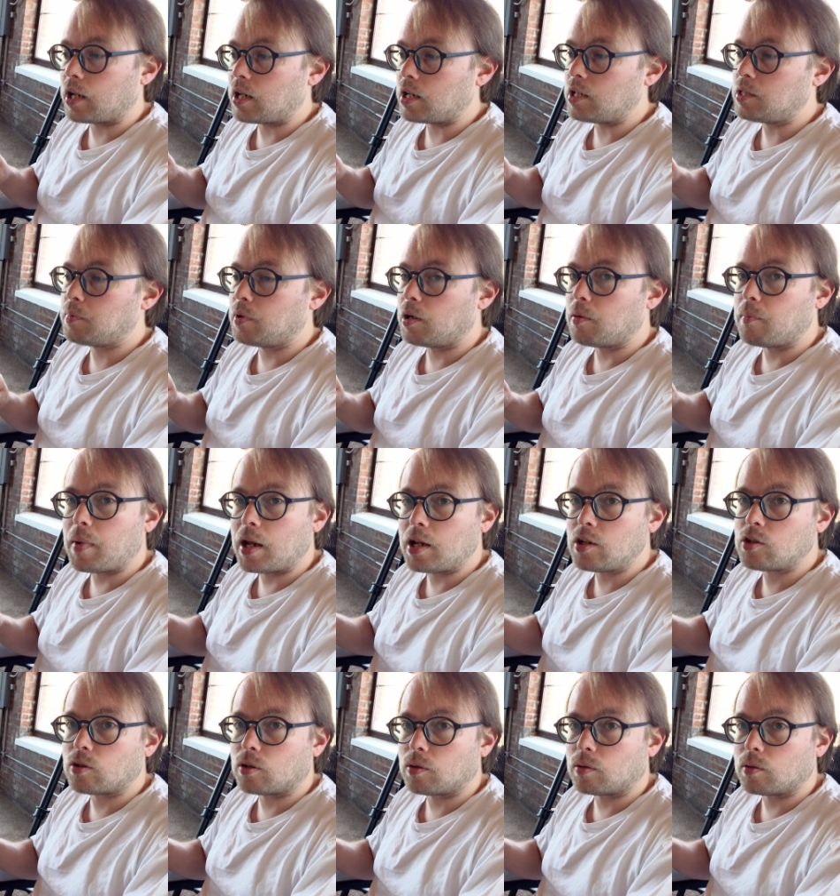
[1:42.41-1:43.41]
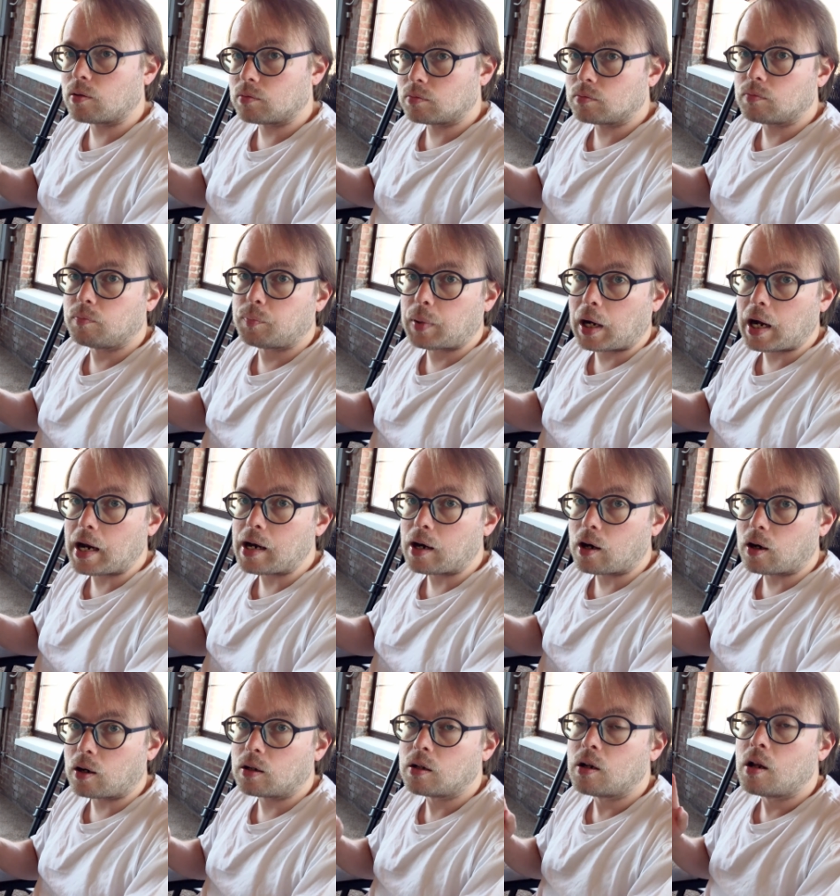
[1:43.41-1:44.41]
He's been a major
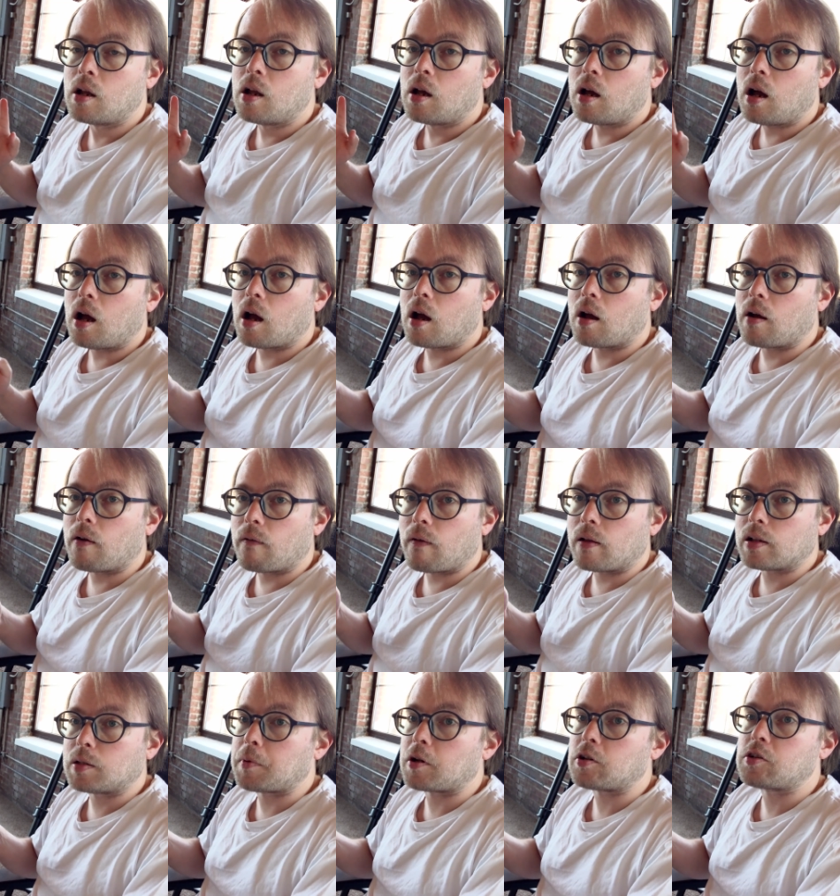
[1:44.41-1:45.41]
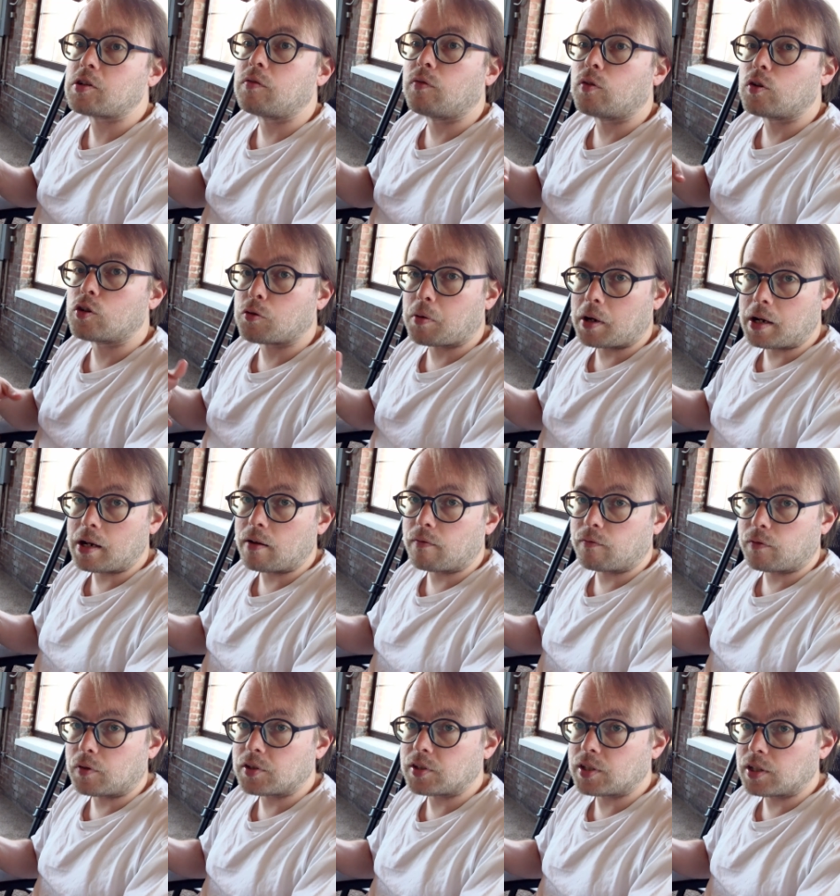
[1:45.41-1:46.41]
buyer, especially for trade-in
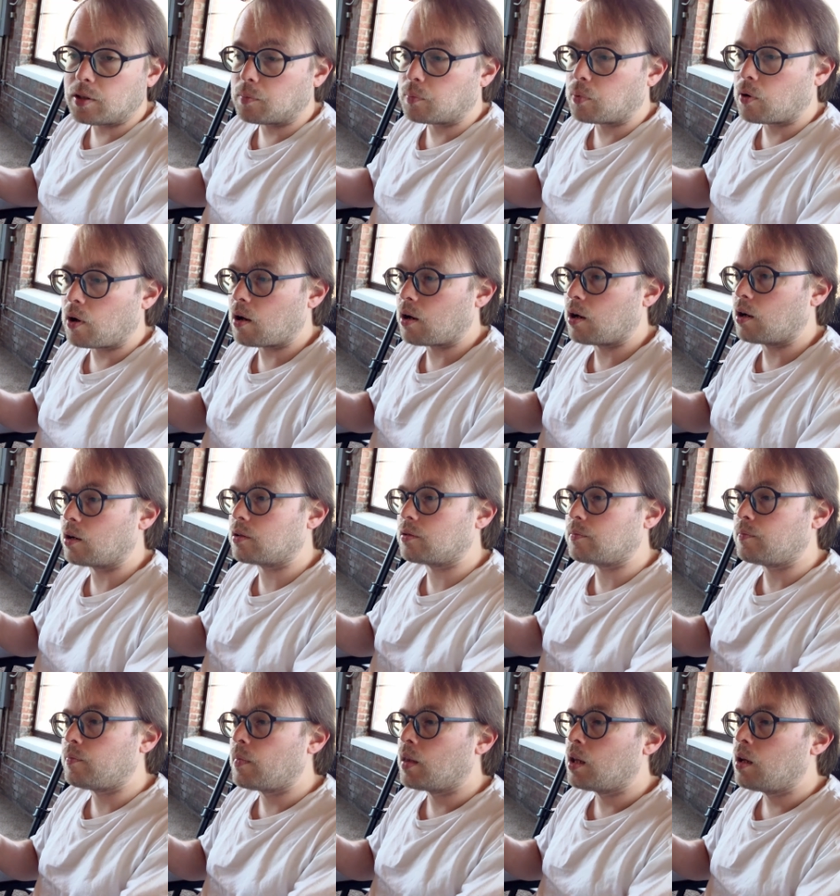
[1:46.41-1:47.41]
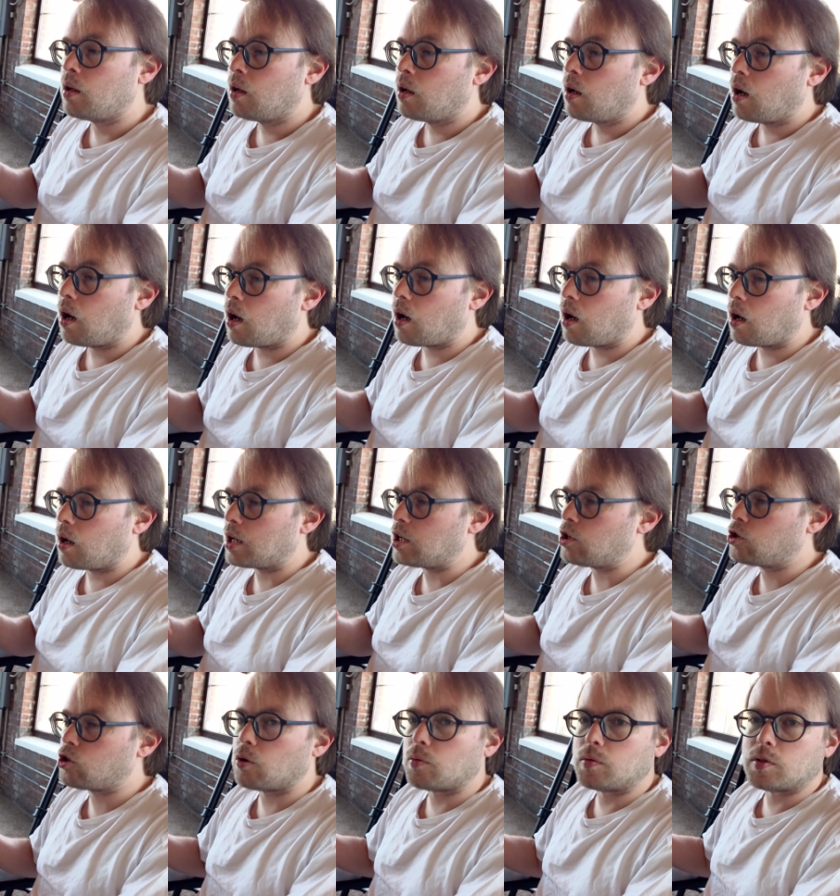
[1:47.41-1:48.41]
for sealed product. He
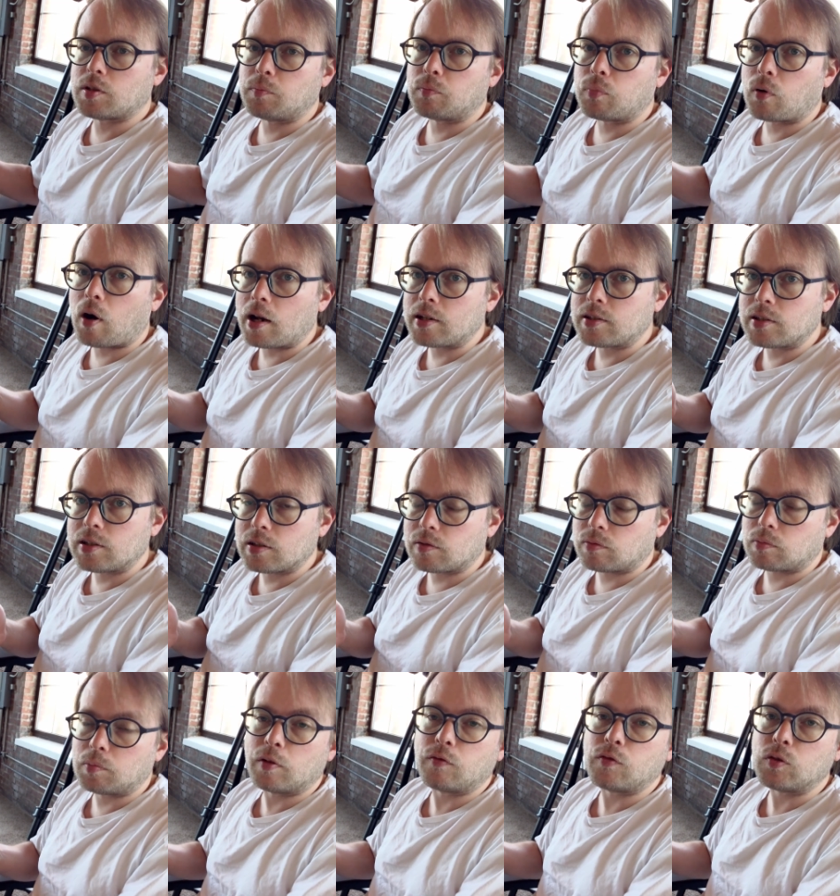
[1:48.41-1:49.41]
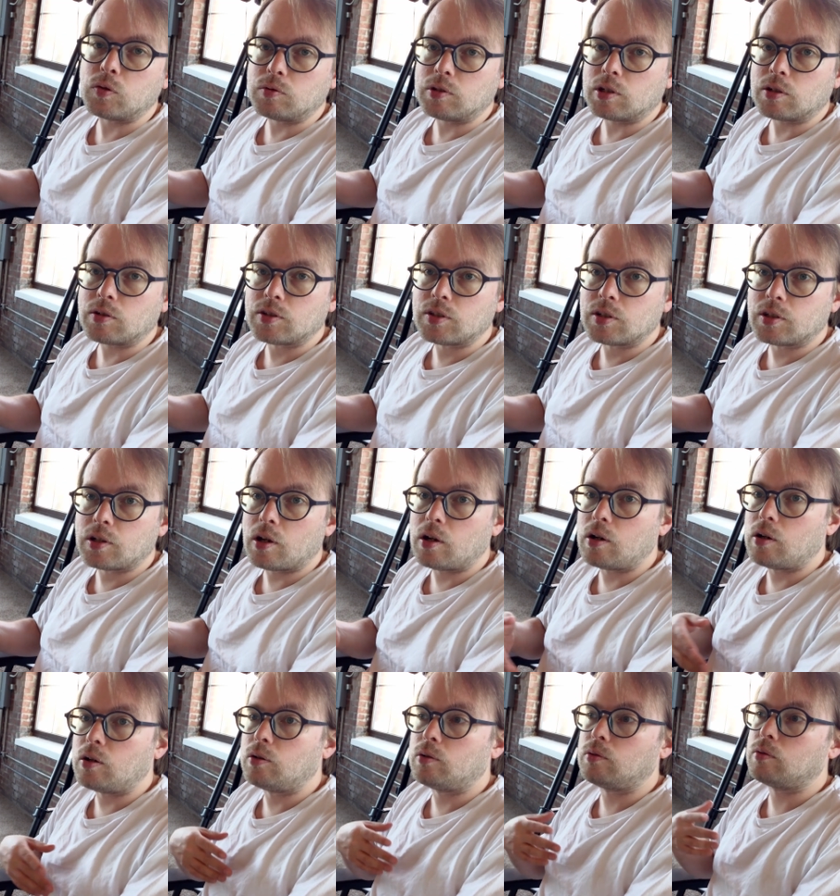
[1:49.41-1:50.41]
showed some prices from a few years
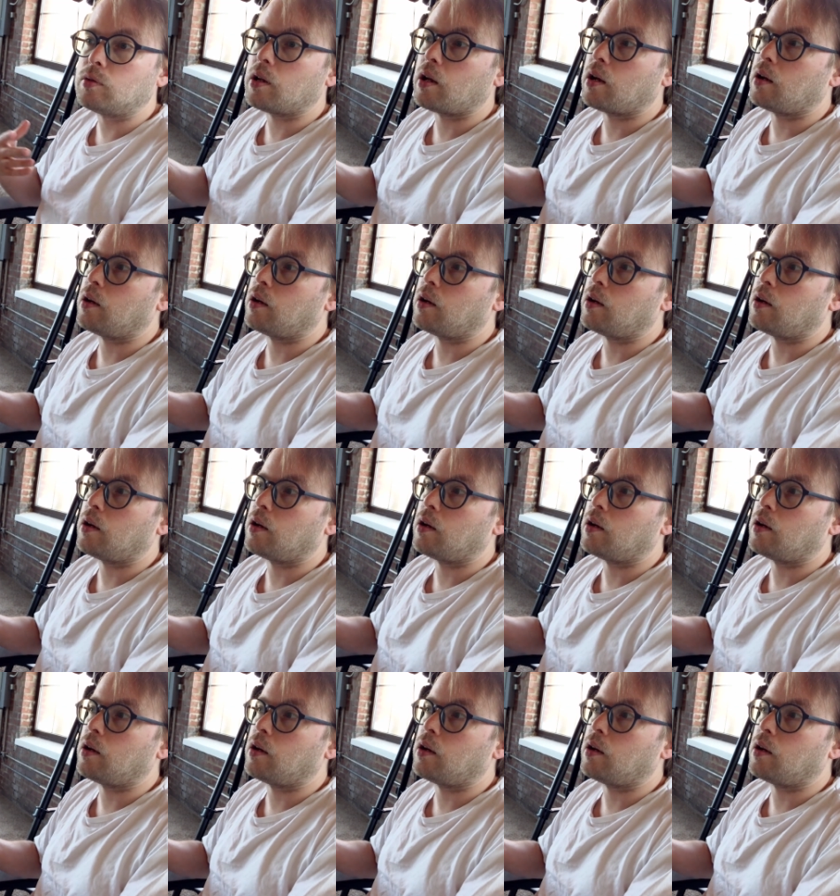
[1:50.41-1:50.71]
ago.